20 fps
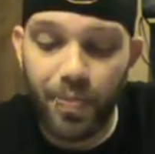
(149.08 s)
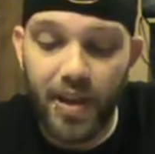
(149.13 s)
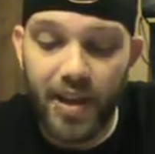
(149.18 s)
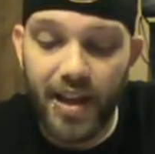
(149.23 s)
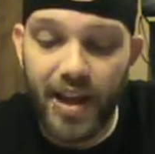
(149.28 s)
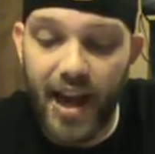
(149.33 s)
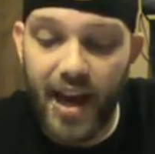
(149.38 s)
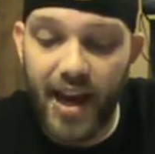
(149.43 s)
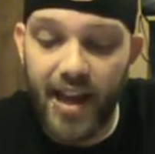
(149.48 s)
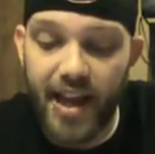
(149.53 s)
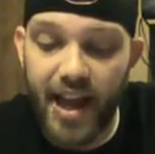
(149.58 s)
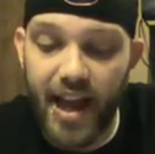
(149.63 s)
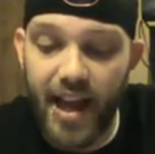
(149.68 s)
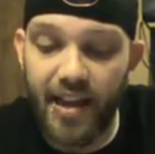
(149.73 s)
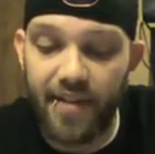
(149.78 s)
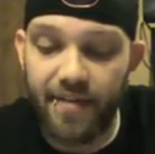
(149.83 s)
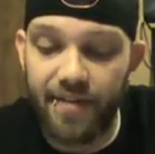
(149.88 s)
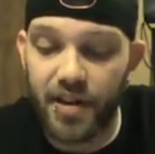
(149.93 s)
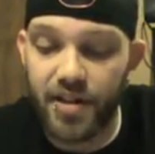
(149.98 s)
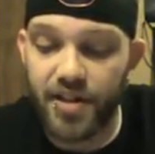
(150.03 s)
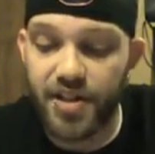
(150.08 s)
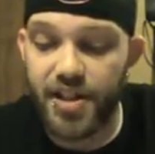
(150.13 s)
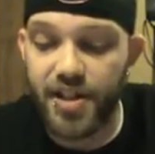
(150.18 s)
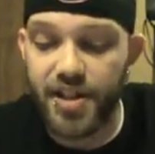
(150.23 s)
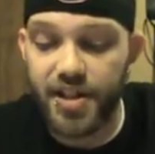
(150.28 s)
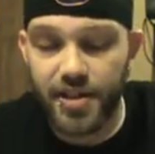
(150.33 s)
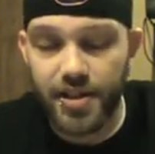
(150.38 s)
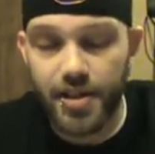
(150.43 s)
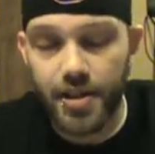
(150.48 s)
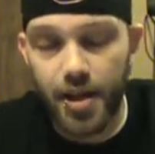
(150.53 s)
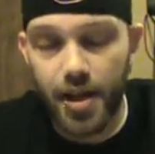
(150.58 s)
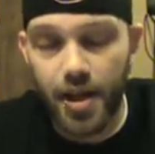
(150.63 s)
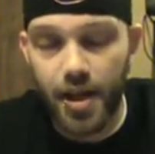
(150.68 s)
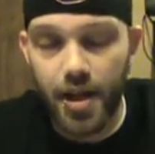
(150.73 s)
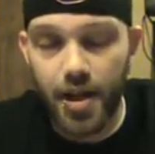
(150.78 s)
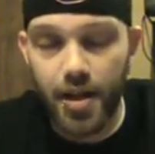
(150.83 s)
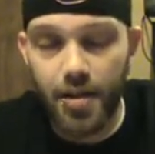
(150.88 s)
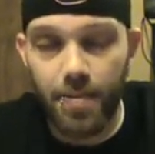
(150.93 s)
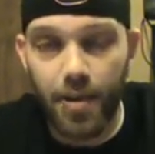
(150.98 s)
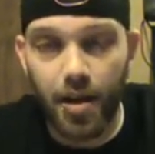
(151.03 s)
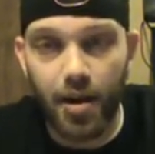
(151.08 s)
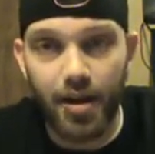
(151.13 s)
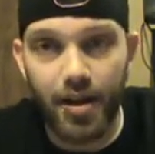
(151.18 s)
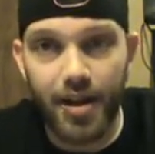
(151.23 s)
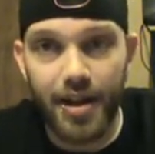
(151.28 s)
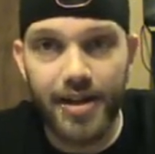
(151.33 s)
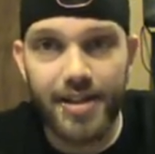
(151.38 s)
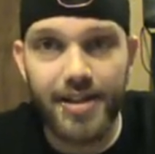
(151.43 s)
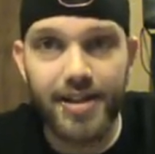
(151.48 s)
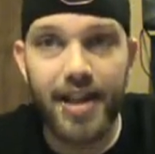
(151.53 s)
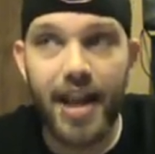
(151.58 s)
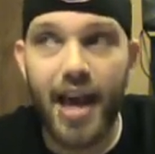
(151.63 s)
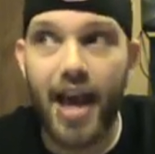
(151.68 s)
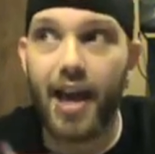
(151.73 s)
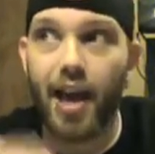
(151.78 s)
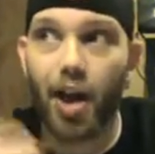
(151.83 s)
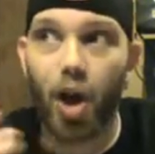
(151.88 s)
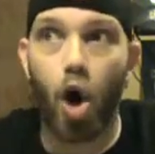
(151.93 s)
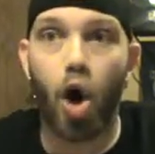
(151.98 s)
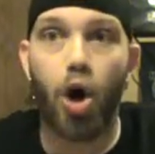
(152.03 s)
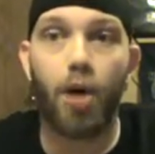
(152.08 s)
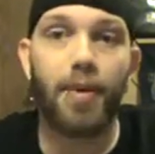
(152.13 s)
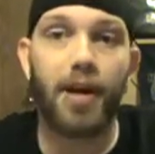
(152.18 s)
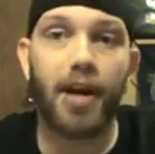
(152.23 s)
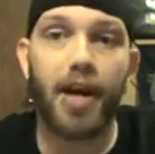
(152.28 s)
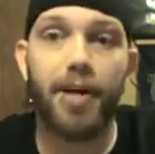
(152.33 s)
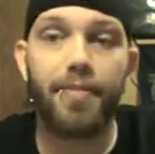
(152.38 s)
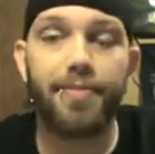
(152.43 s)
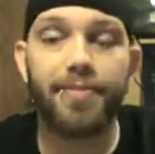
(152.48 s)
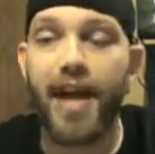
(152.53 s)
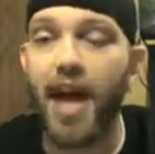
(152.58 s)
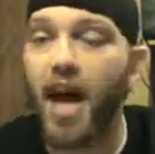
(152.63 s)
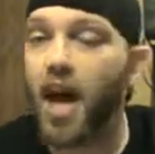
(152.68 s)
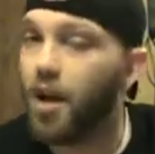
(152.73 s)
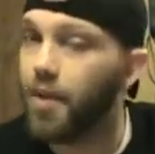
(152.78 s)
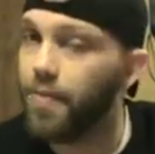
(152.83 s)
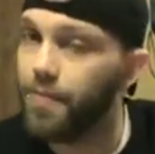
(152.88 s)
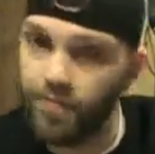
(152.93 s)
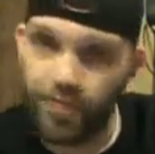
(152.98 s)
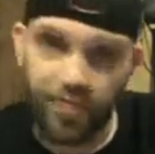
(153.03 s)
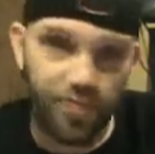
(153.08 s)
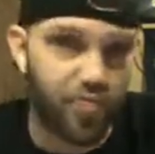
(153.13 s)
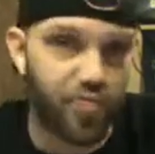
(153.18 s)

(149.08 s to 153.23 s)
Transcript: Kelly versus Maurice and Karma comes out.